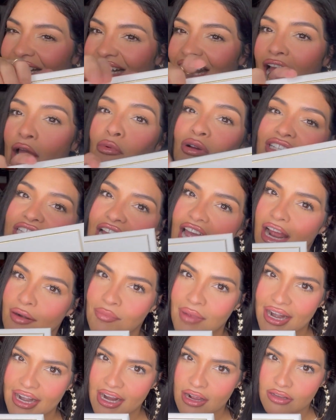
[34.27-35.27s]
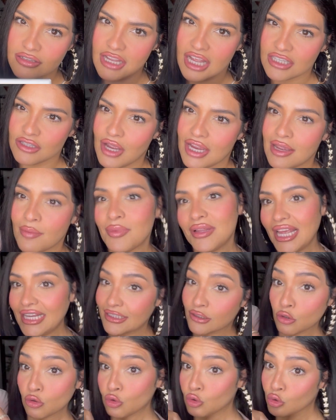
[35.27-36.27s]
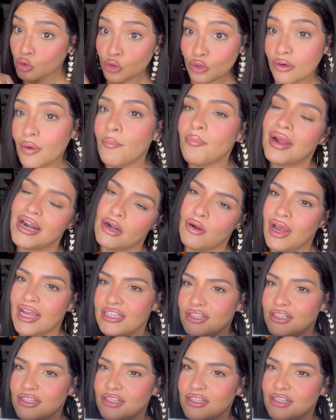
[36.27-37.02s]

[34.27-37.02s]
I wish I had my nails on so I can be like, but no, I